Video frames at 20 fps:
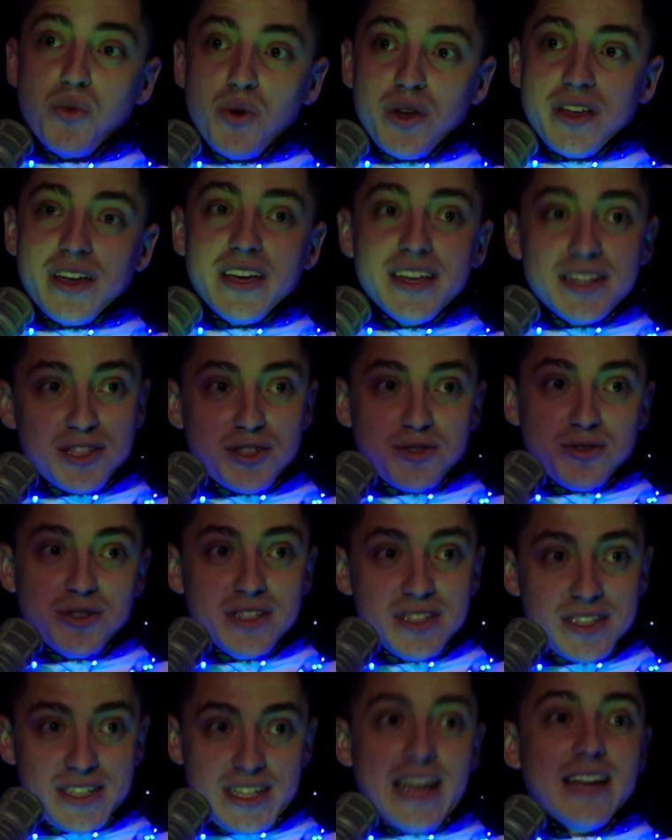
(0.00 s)
with a
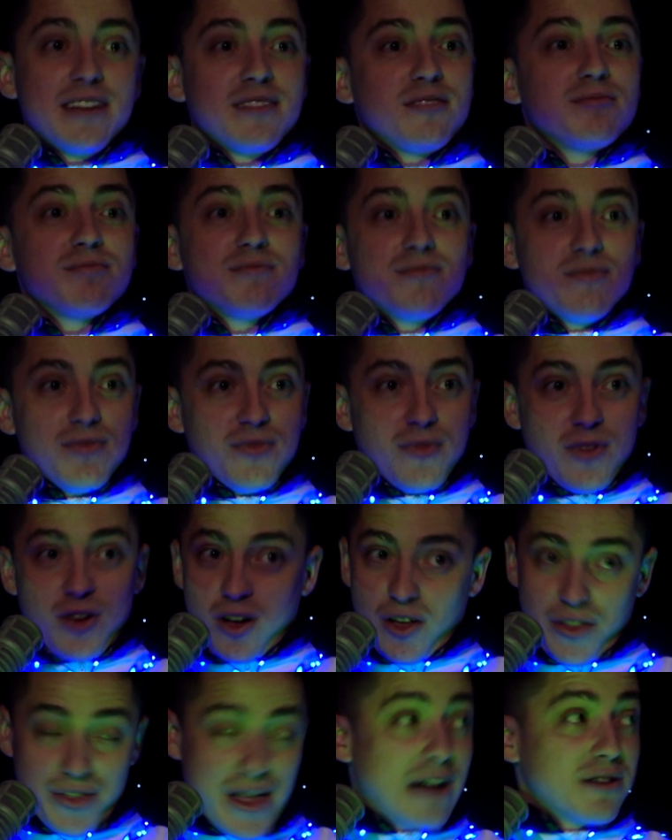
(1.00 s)
history set
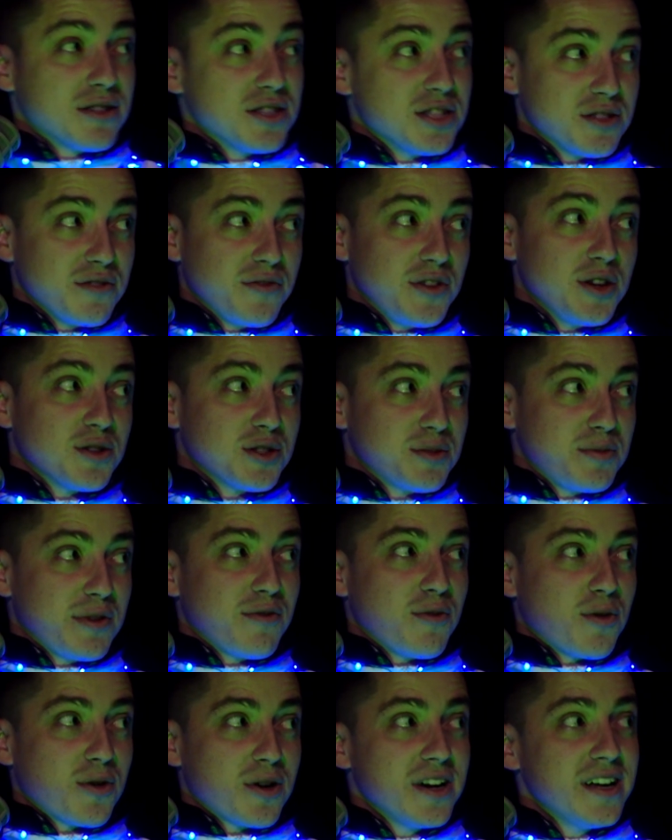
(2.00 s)
thousands of years
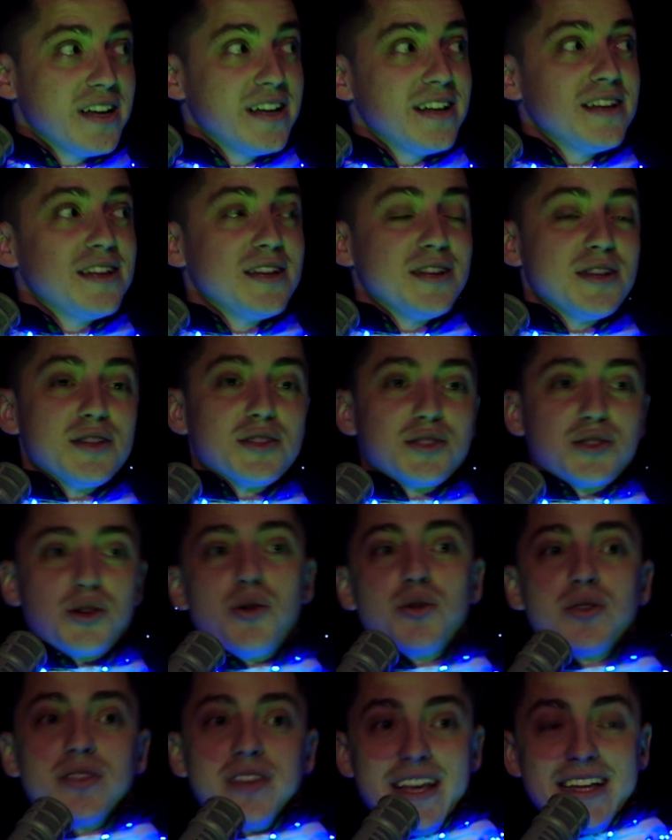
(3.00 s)
before.
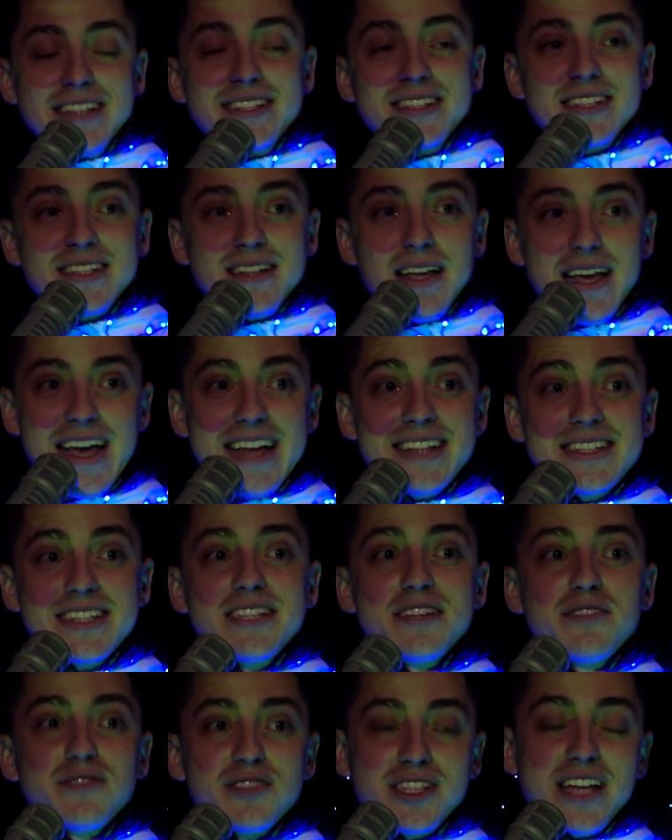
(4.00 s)
So is the
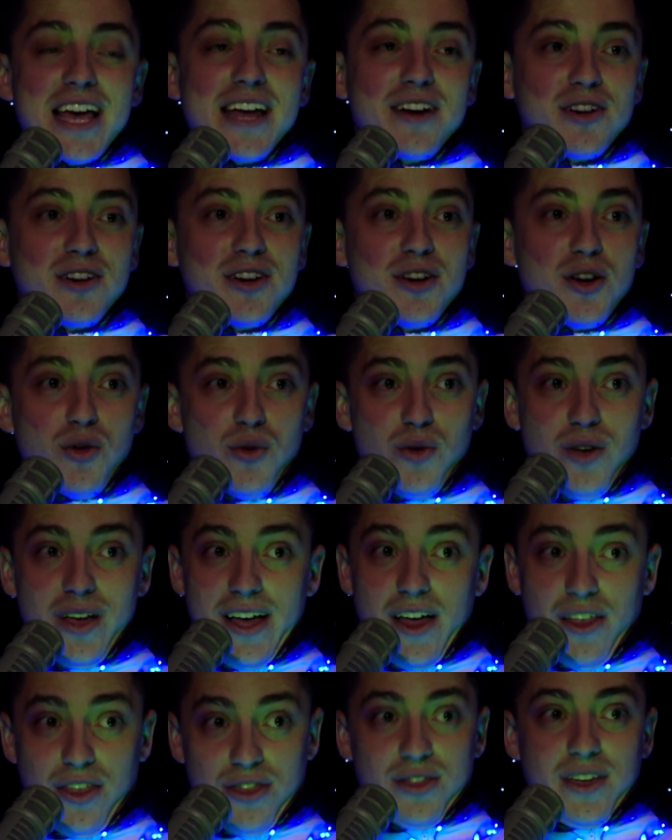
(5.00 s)
entity of Saturn
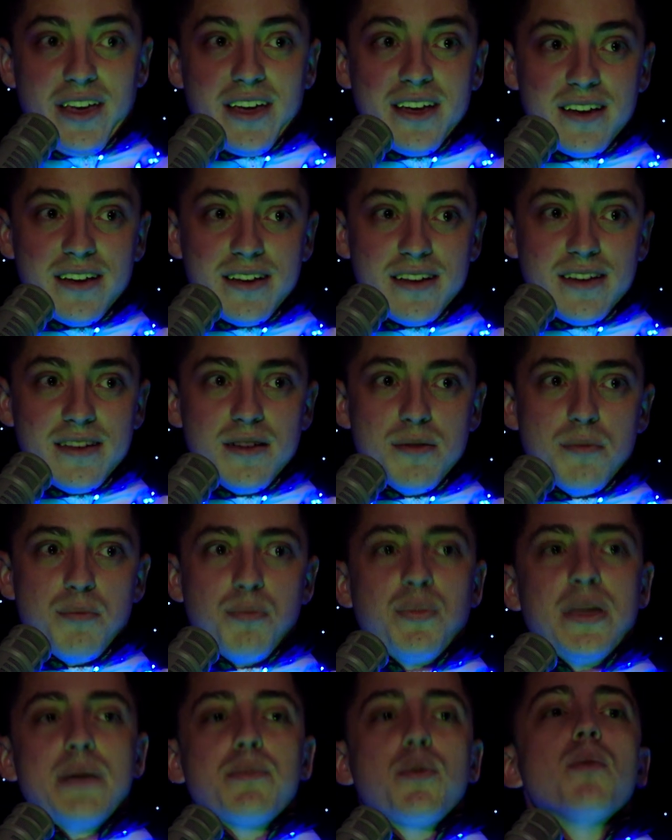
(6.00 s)
a thing?
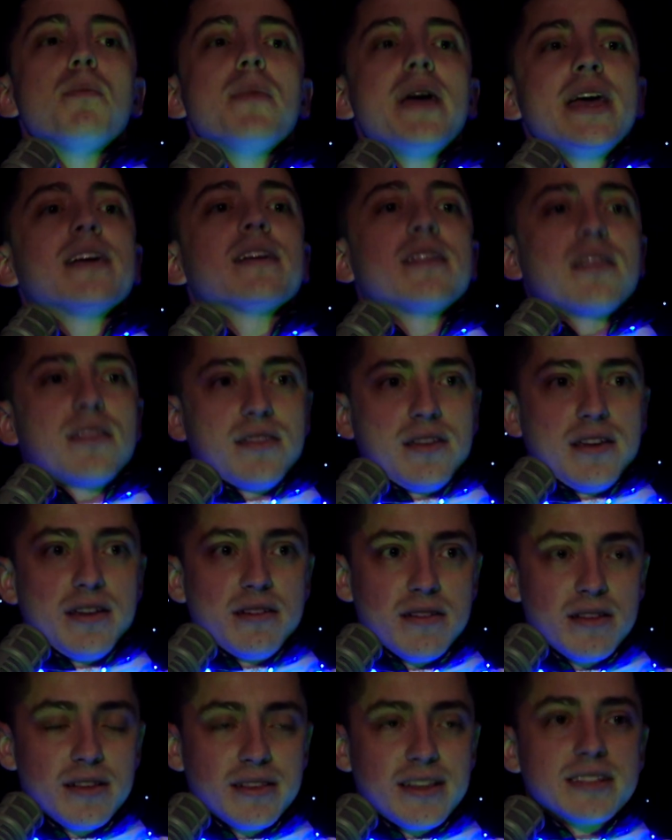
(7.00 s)
people make it a thing.
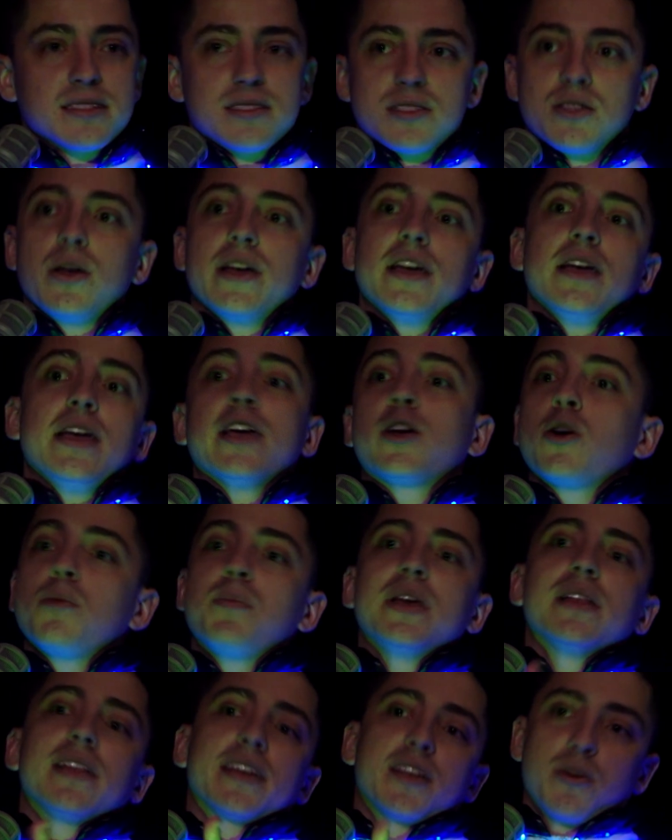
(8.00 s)
That's right. Like, it could
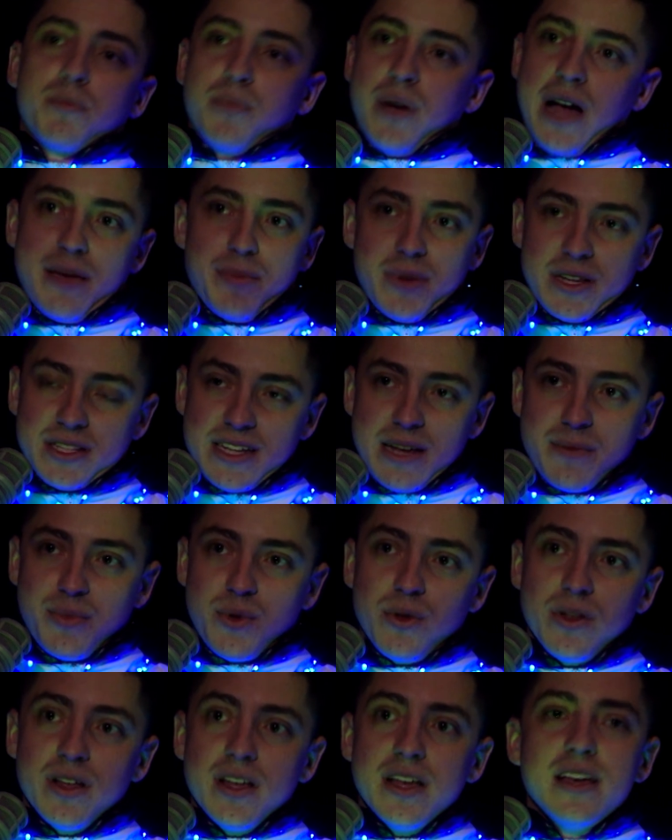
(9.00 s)
be like your pipe
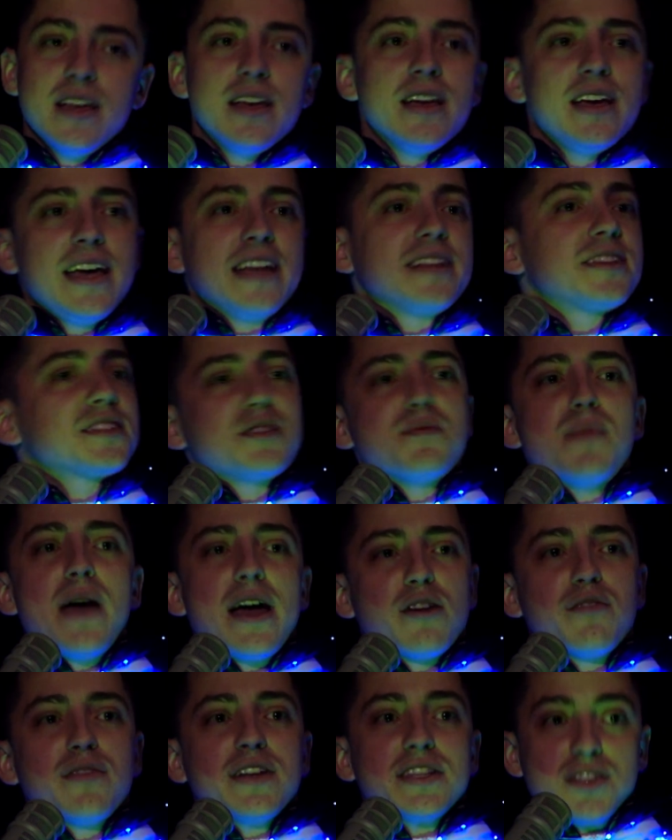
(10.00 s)
example. It doesn't
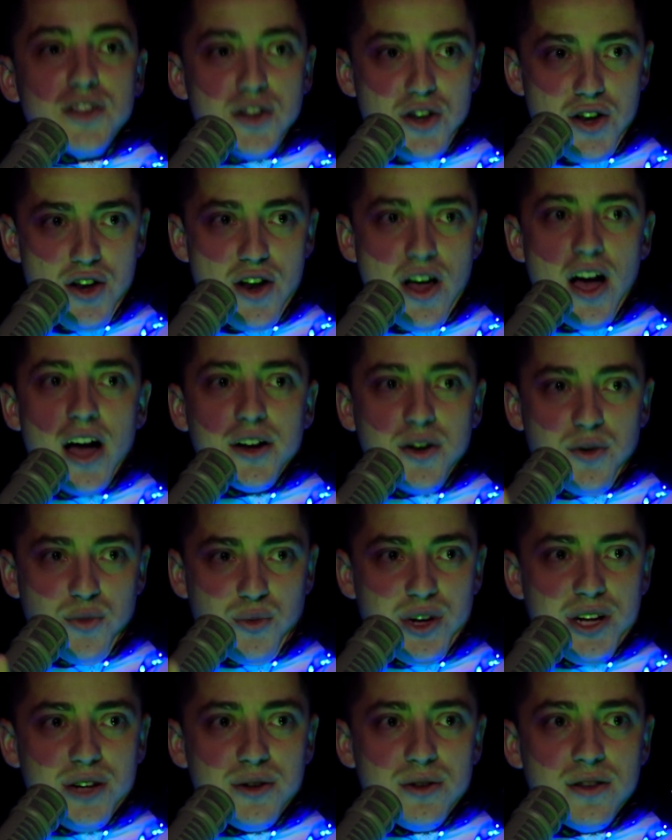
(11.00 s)
matter if it's not
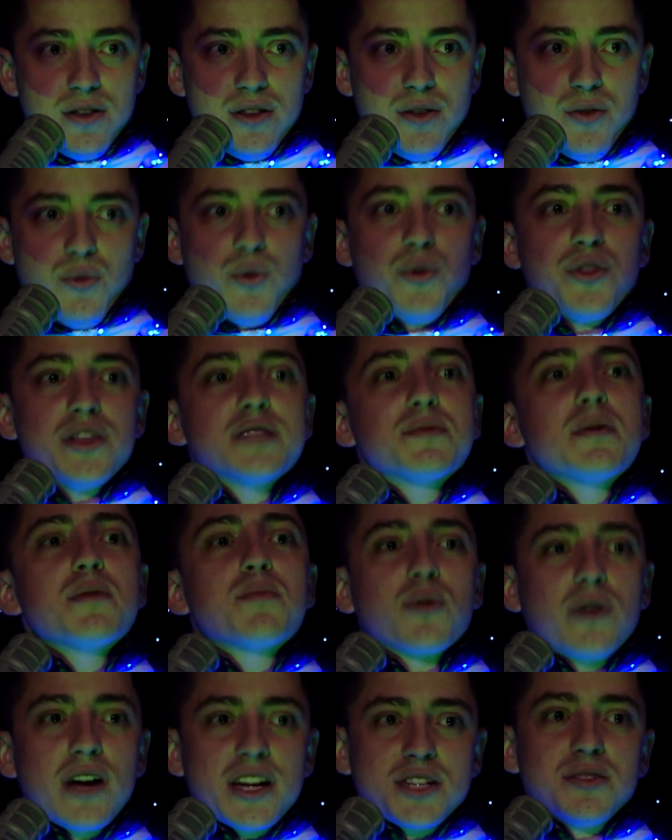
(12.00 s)
real. Well, these
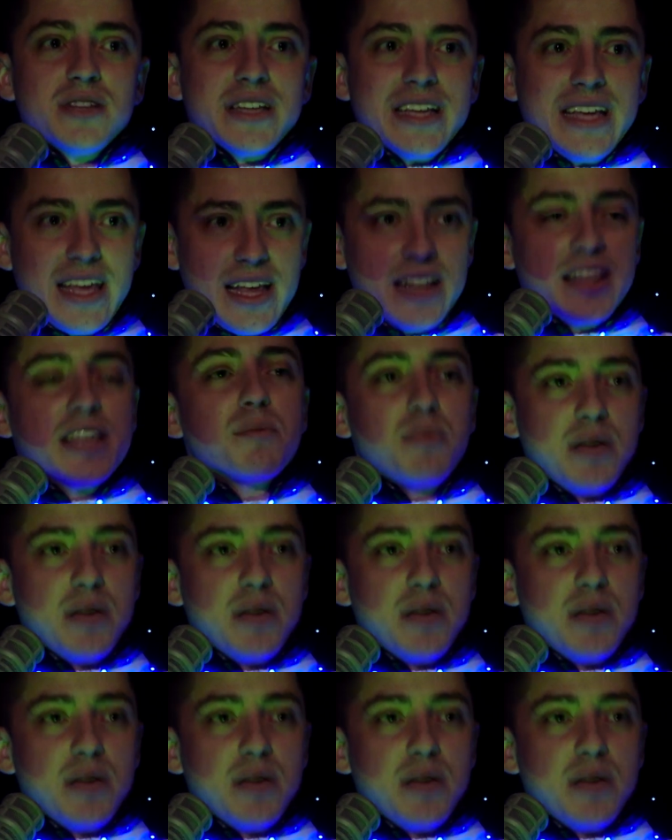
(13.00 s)
people are actually killing